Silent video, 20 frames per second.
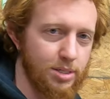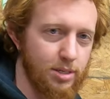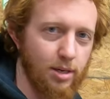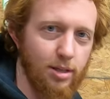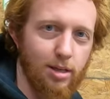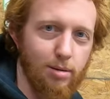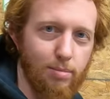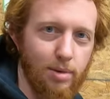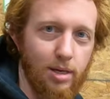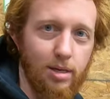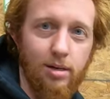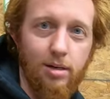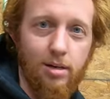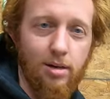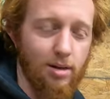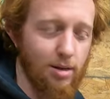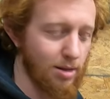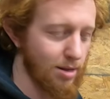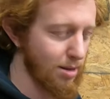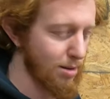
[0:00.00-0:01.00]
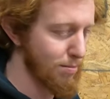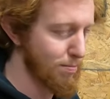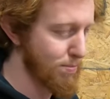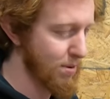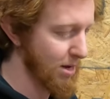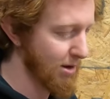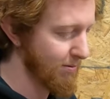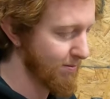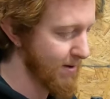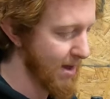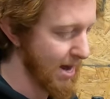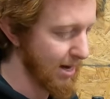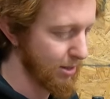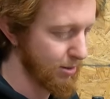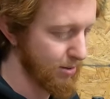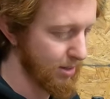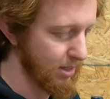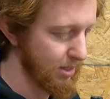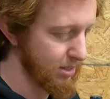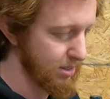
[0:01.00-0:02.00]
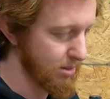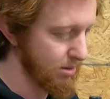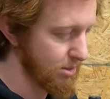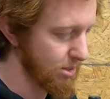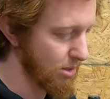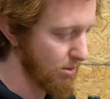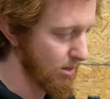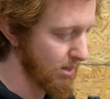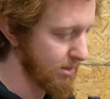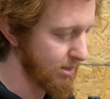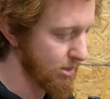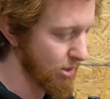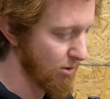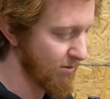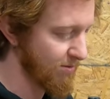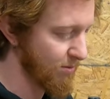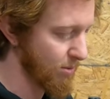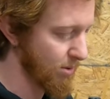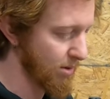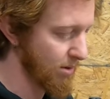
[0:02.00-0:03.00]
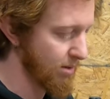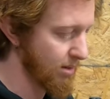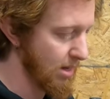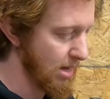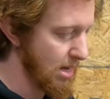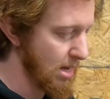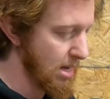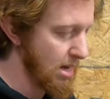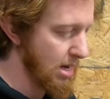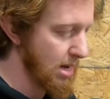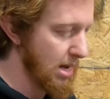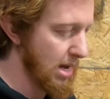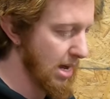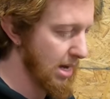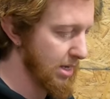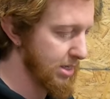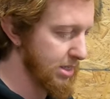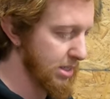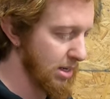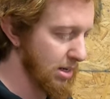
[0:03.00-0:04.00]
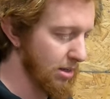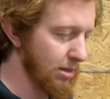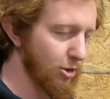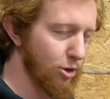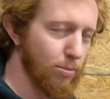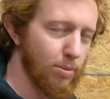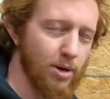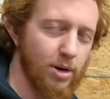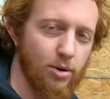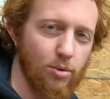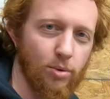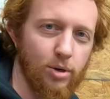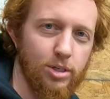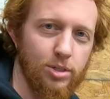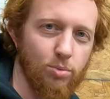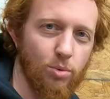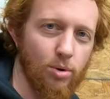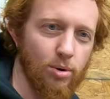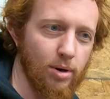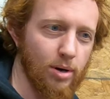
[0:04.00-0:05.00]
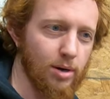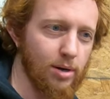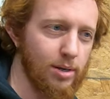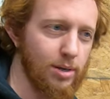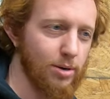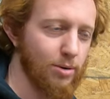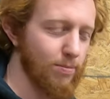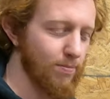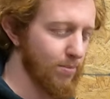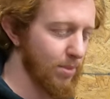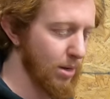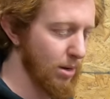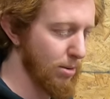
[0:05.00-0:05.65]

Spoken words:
see them in big factories and so on and so forth, as a little bit of noise won't hurt you.